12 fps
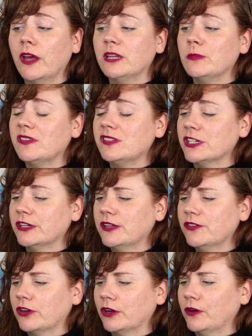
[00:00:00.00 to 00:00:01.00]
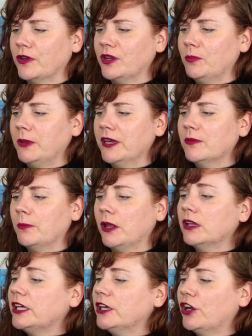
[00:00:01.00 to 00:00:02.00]
and a mysterious girl in a big
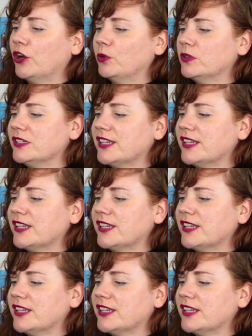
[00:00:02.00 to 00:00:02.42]
bulky coat